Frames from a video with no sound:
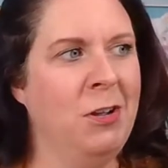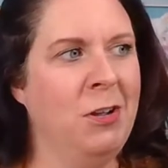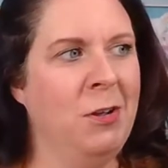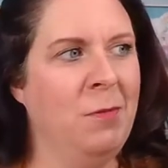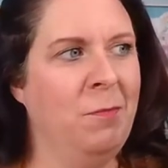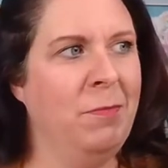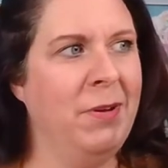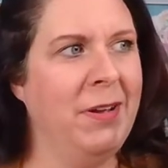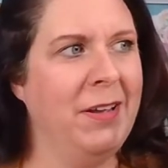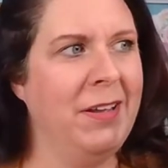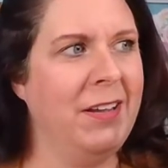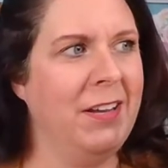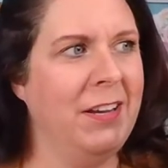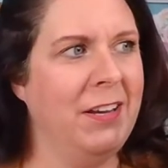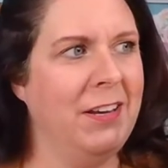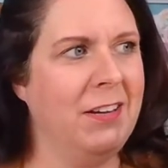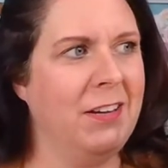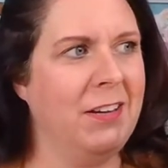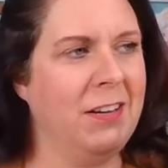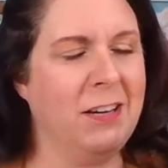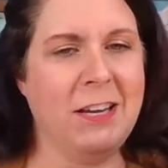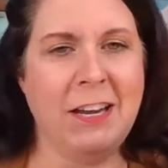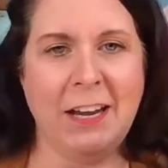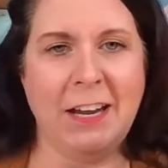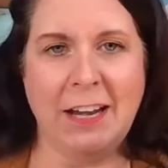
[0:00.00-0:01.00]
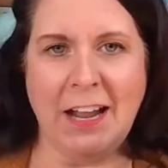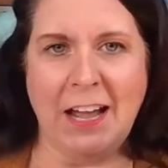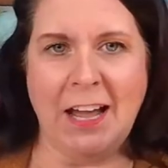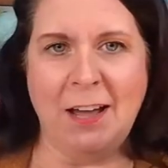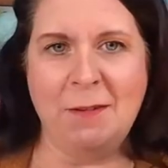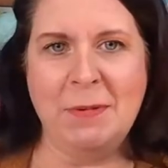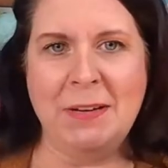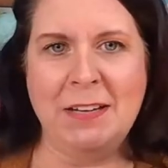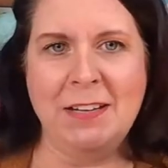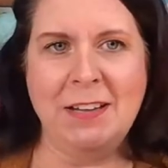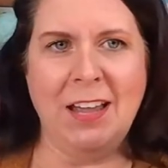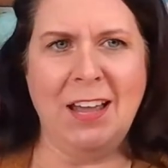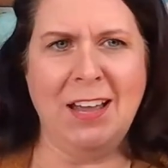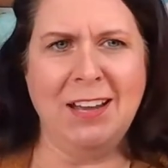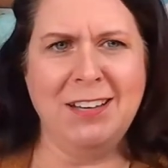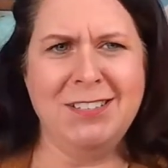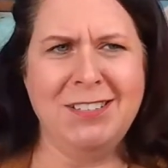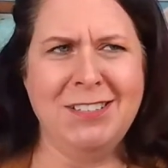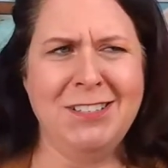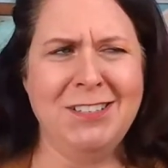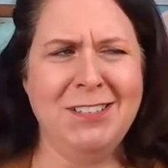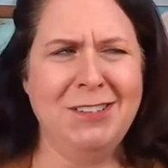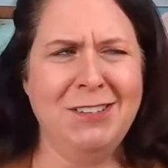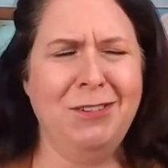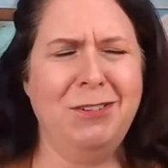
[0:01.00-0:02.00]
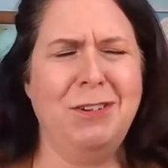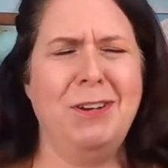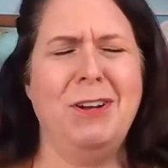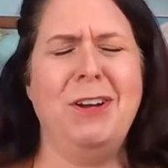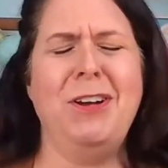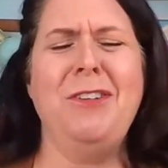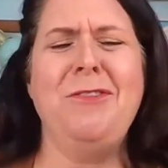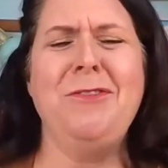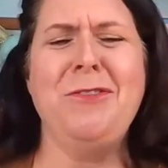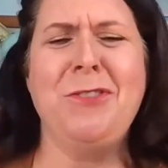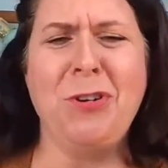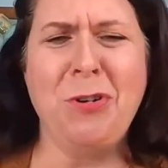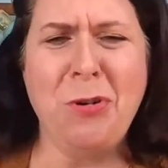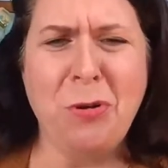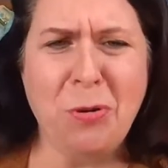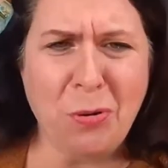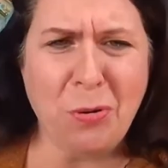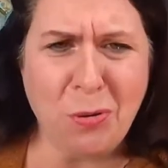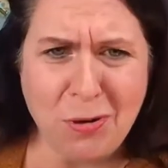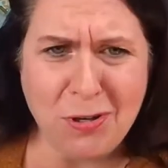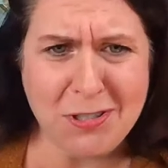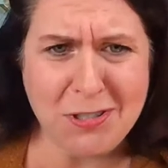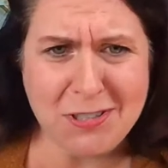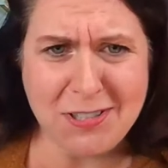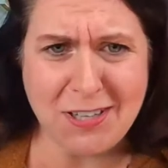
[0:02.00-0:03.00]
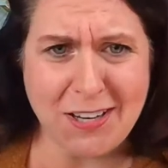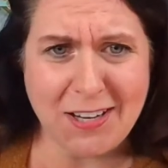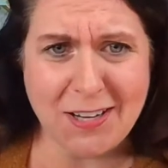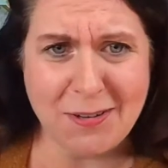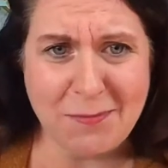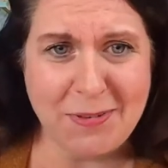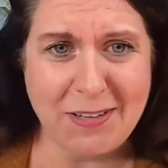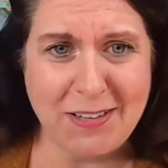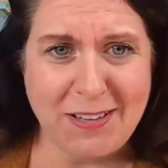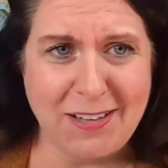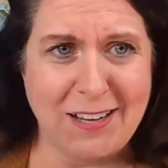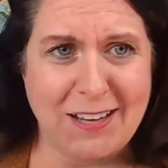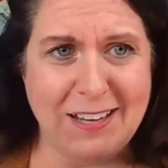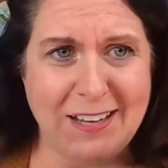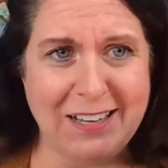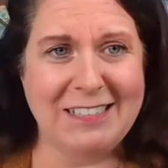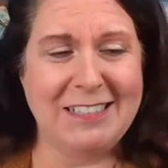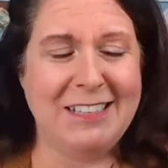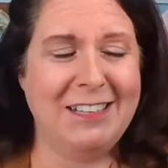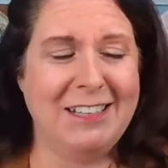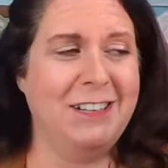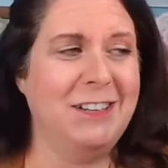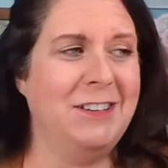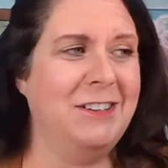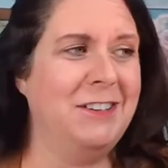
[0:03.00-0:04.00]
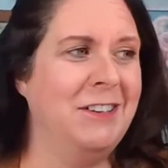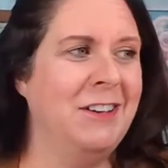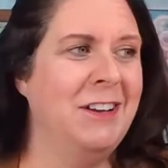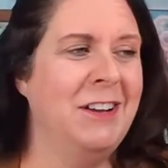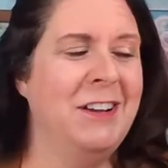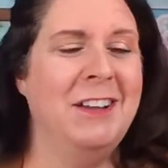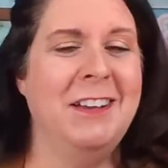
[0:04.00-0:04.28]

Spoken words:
But can I be lied to? Of course I can be lied to.